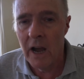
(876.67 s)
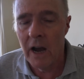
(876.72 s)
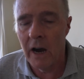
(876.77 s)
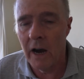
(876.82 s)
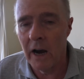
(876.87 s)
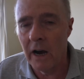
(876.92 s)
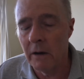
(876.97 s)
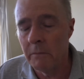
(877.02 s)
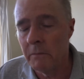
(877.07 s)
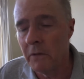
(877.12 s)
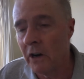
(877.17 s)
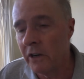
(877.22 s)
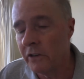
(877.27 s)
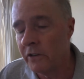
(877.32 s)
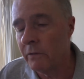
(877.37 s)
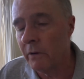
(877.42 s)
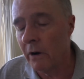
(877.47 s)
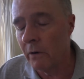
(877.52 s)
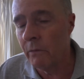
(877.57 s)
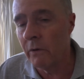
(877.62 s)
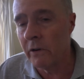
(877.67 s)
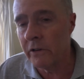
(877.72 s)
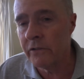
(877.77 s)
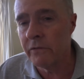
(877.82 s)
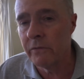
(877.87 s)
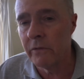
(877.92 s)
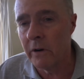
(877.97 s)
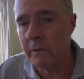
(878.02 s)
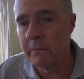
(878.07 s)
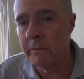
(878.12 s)
Mind you, I was
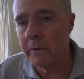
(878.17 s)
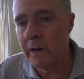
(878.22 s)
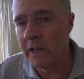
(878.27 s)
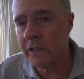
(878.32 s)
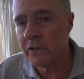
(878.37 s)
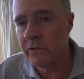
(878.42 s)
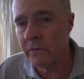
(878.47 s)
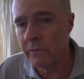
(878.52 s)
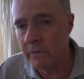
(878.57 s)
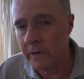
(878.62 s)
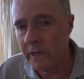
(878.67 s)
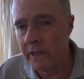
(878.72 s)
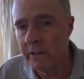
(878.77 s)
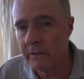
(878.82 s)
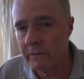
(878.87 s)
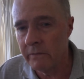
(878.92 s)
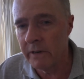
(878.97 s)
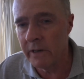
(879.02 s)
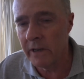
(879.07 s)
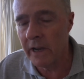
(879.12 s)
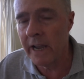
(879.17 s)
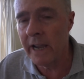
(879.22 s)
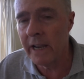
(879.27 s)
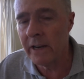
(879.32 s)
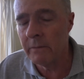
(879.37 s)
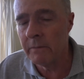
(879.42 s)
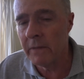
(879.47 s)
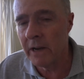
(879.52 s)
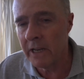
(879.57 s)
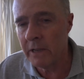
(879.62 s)
robbed once when I had
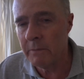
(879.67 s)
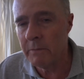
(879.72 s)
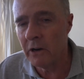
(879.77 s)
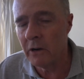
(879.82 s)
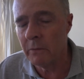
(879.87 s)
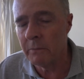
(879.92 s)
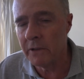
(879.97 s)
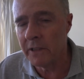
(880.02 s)
a money belt,